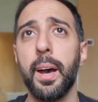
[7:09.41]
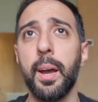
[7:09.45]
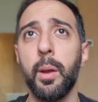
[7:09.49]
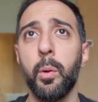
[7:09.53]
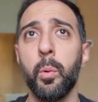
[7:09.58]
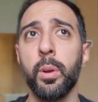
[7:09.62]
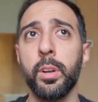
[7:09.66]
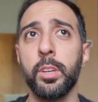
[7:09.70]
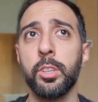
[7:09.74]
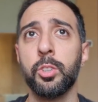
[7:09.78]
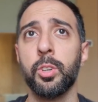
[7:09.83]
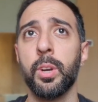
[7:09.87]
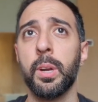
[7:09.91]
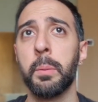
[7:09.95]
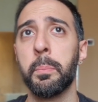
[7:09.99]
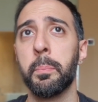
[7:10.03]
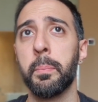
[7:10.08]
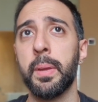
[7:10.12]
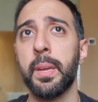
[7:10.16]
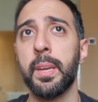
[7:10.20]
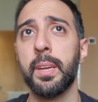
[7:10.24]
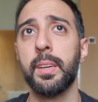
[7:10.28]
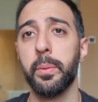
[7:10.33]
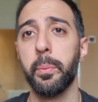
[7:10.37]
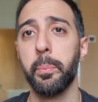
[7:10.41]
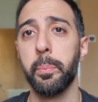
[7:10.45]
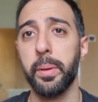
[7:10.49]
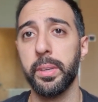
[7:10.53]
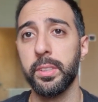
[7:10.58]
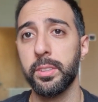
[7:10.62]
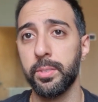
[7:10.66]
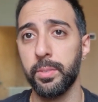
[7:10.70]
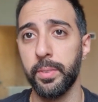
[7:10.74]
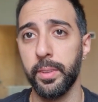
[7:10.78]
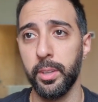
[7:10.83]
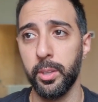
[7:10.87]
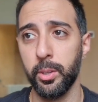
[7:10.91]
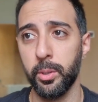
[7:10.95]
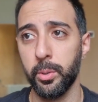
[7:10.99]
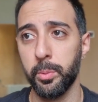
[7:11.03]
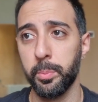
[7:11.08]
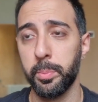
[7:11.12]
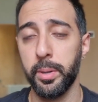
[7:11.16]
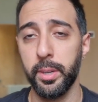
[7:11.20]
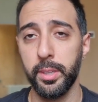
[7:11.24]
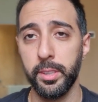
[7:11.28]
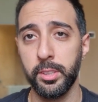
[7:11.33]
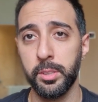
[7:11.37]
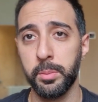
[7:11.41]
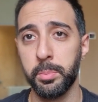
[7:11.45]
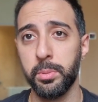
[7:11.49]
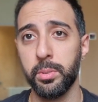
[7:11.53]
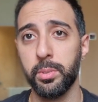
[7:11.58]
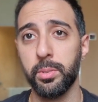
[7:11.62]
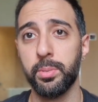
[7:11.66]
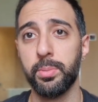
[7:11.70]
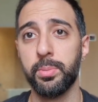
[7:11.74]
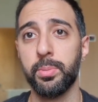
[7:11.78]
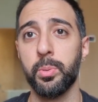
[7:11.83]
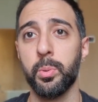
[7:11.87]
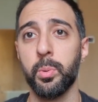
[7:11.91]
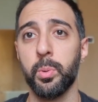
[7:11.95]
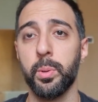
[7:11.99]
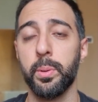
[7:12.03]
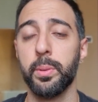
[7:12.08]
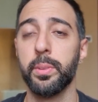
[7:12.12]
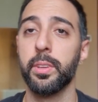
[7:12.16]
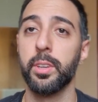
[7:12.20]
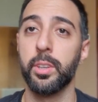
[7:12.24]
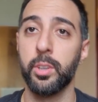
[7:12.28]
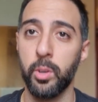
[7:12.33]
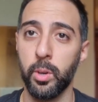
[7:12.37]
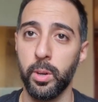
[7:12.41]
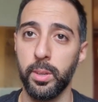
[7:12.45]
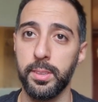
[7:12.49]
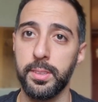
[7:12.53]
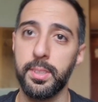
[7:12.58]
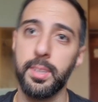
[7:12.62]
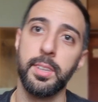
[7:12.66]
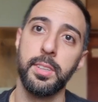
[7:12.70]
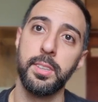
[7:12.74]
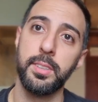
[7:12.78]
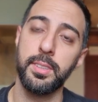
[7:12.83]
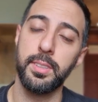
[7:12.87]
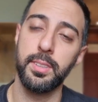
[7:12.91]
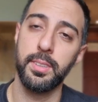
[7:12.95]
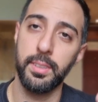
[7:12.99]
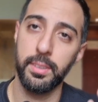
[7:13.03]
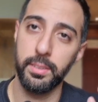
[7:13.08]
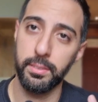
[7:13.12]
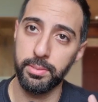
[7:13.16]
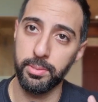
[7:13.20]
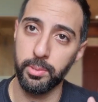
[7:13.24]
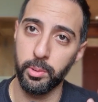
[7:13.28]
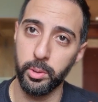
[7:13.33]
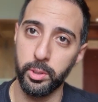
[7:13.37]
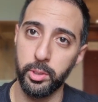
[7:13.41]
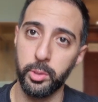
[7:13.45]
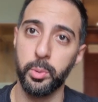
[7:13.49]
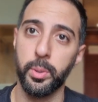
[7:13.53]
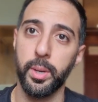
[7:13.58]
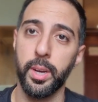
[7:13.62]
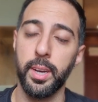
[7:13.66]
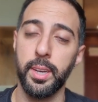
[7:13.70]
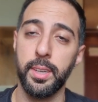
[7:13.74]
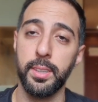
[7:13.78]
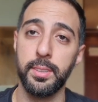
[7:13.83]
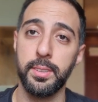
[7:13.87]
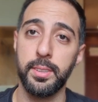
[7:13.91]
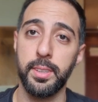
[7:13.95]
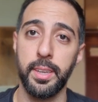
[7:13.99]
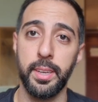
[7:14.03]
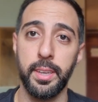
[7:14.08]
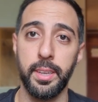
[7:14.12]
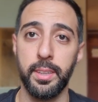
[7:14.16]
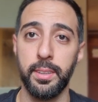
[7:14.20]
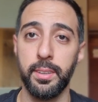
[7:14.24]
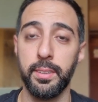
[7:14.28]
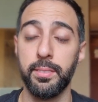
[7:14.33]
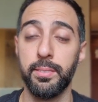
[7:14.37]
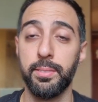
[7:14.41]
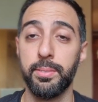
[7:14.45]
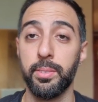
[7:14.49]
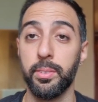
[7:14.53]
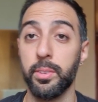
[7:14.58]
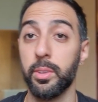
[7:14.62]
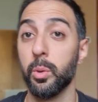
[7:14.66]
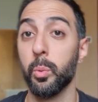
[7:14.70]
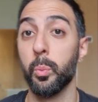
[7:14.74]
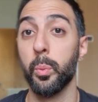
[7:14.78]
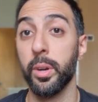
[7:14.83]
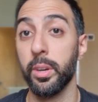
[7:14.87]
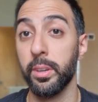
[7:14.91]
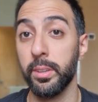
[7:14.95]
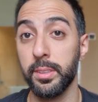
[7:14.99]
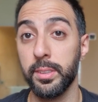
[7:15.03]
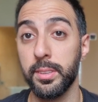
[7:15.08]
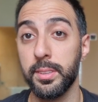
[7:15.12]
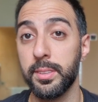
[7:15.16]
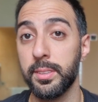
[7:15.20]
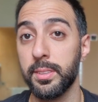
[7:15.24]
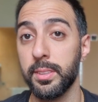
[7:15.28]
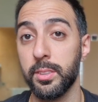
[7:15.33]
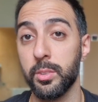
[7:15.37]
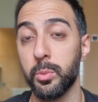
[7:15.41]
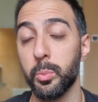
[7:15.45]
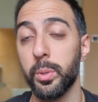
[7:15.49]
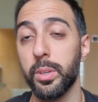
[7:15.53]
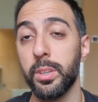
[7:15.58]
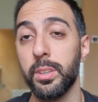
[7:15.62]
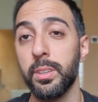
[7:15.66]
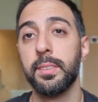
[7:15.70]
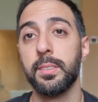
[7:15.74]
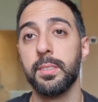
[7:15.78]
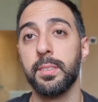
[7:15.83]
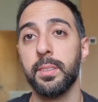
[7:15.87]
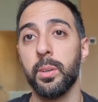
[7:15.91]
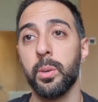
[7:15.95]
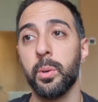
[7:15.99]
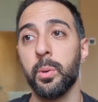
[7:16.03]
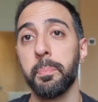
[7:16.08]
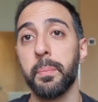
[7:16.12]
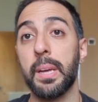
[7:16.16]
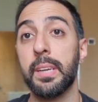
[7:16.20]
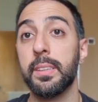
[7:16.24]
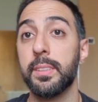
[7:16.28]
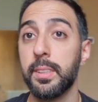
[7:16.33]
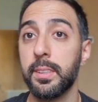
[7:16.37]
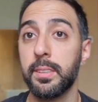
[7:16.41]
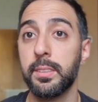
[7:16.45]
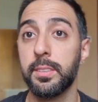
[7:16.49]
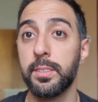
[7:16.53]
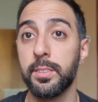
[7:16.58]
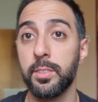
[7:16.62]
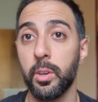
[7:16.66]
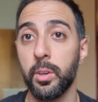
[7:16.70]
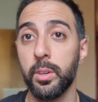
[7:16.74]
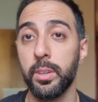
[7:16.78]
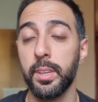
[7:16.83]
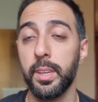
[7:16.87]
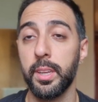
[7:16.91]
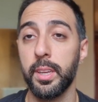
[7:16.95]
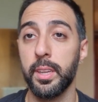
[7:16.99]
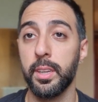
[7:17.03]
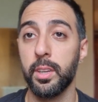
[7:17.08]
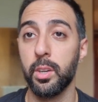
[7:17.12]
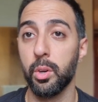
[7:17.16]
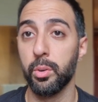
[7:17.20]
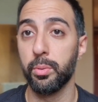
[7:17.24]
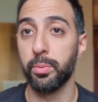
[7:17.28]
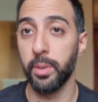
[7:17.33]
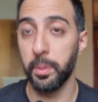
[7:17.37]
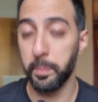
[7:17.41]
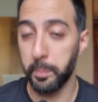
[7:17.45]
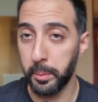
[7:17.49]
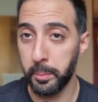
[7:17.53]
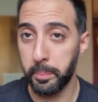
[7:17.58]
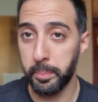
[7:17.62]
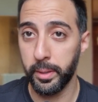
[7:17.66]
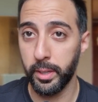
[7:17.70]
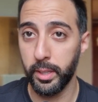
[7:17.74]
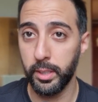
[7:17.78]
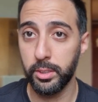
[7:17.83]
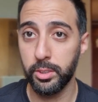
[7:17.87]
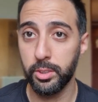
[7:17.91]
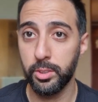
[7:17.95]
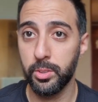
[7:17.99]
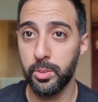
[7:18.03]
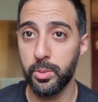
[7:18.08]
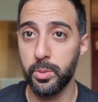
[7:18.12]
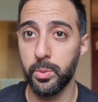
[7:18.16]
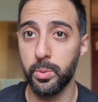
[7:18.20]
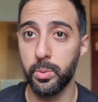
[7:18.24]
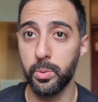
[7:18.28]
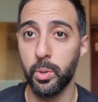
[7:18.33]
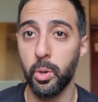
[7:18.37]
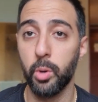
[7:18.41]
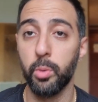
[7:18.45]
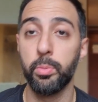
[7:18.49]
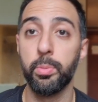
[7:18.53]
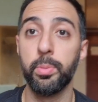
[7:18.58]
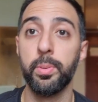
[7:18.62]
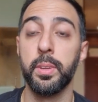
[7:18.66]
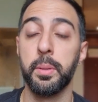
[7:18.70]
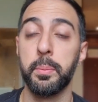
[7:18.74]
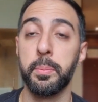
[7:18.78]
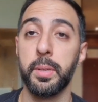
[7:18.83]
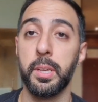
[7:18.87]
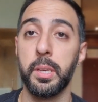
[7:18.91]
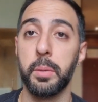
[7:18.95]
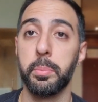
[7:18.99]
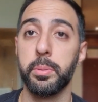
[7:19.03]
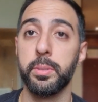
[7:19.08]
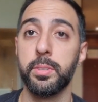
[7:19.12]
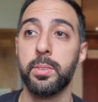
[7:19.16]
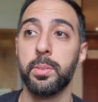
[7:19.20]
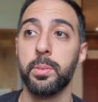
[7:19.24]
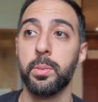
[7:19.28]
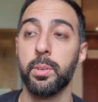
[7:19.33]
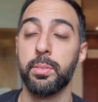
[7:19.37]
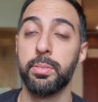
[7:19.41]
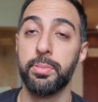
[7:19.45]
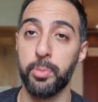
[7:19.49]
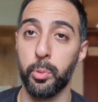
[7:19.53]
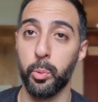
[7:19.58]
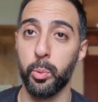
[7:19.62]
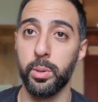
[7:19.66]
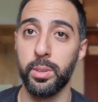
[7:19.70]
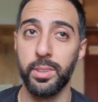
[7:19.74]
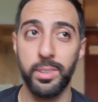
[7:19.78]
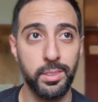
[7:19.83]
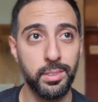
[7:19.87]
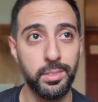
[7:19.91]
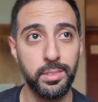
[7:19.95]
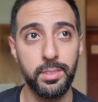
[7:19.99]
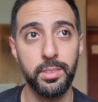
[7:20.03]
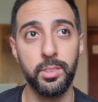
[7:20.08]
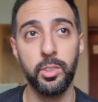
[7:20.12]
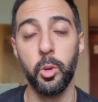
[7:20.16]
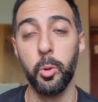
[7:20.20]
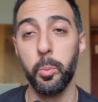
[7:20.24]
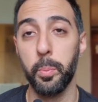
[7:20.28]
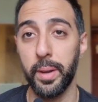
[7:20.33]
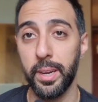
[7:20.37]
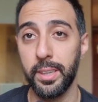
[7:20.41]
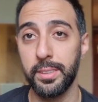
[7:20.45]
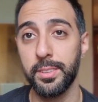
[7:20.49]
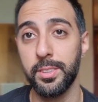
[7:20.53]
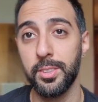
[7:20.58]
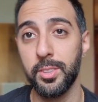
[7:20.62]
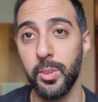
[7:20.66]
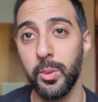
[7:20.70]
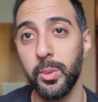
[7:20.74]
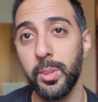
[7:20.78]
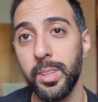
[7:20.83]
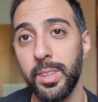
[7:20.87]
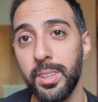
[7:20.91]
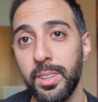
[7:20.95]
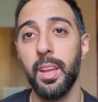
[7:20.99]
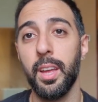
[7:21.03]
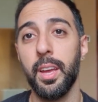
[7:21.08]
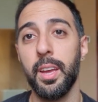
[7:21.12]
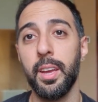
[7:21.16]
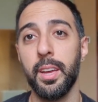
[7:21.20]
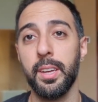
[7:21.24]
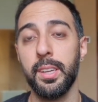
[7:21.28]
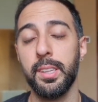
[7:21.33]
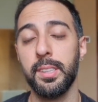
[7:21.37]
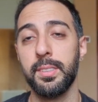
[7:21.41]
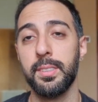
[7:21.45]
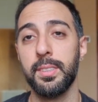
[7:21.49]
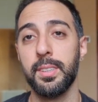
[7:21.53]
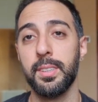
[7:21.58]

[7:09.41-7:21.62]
I want to try to make the best video possible for the content, for you guys, and for the awareness as well. So I did start a GoFundMe page to hopefully be able to afford to go back to Turkey and